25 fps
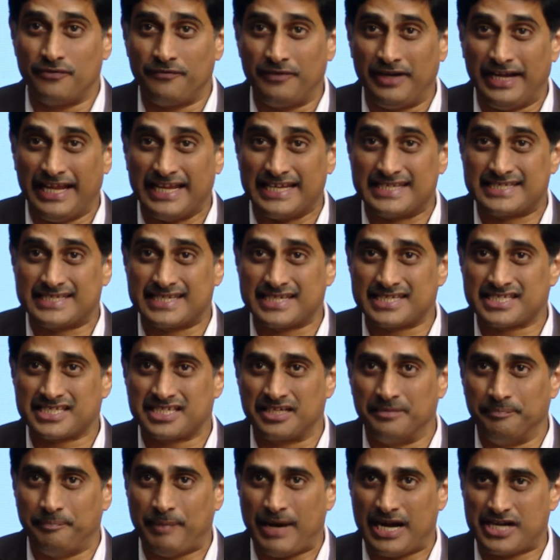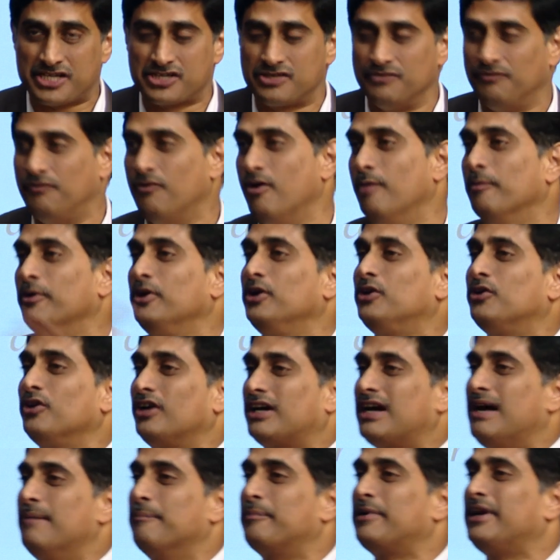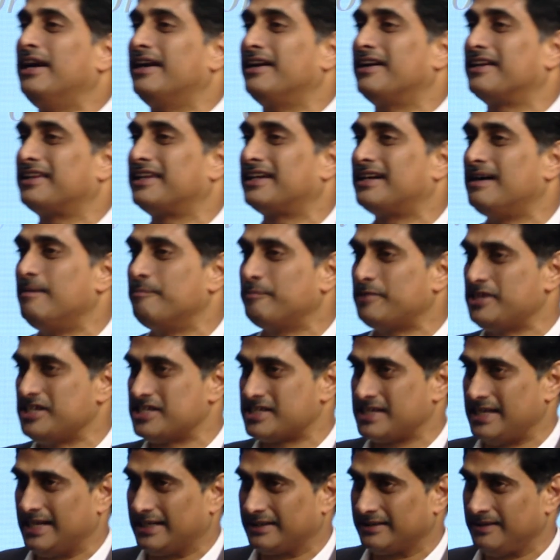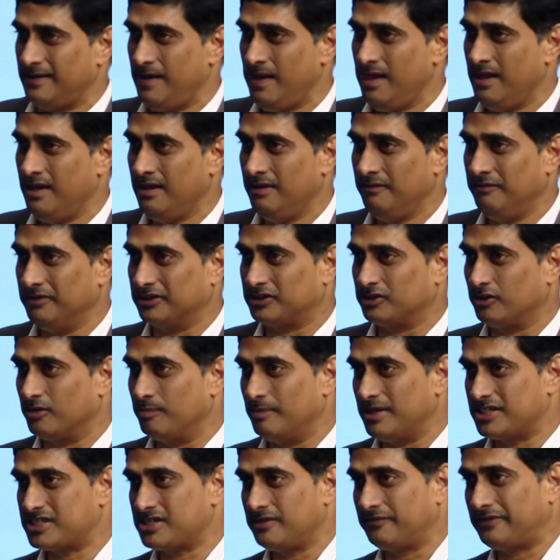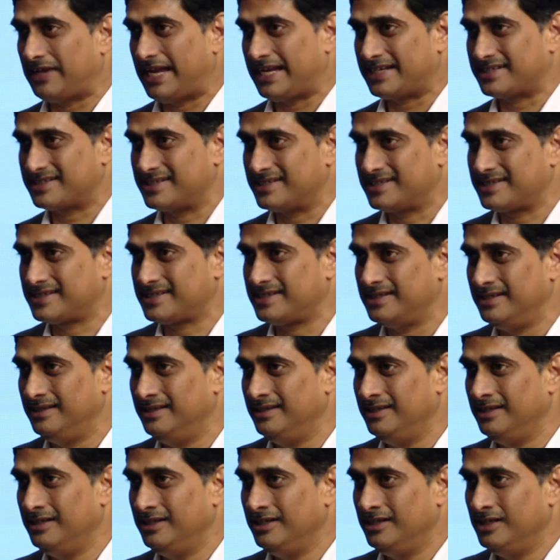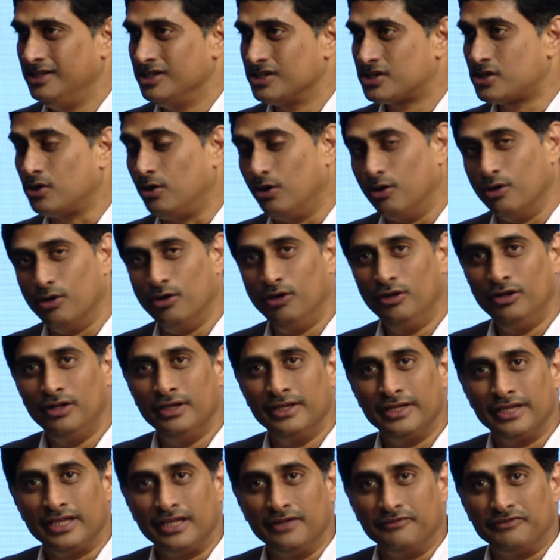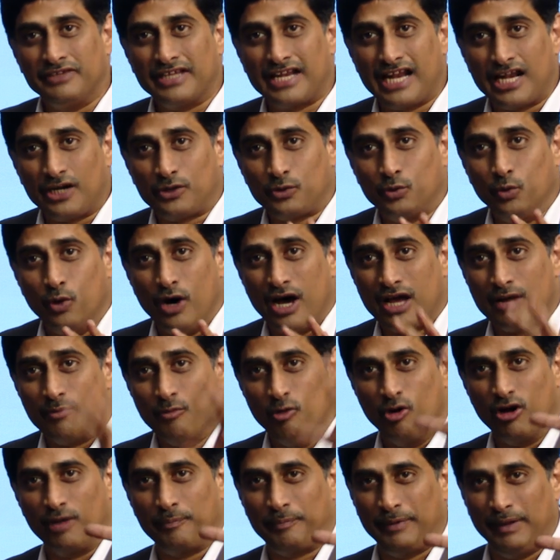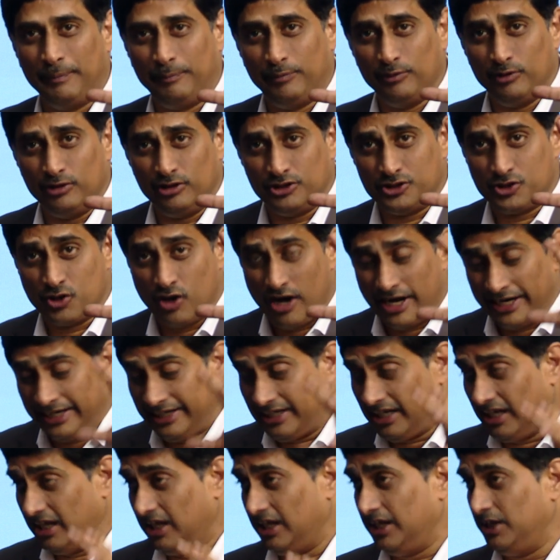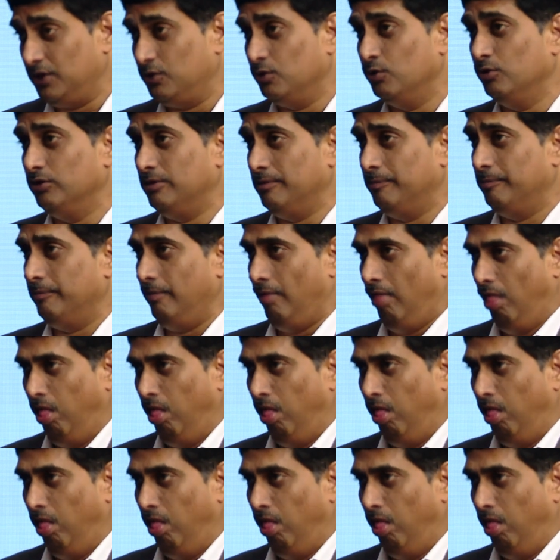of an existing partnership firm into a company under the Companies Act without much of taxes. So, if there are 2 or more people jointly doing the